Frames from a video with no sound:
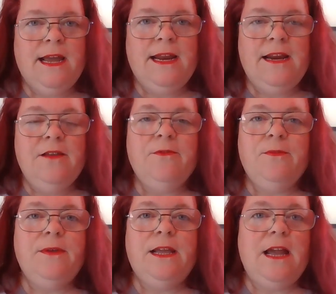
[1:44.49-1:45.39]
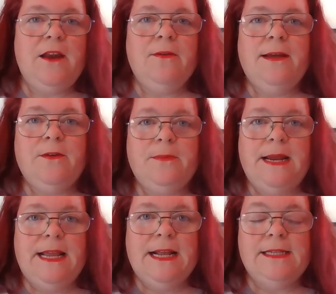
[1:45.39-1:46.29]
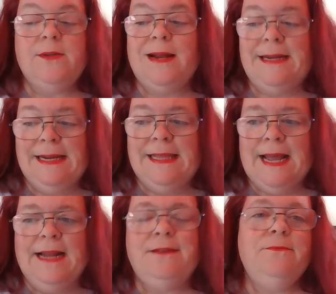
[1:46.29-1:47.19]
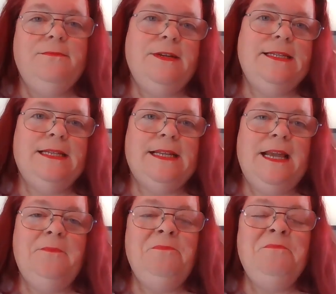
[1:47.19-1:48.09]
and I never really got around to reading it, so I did that recently.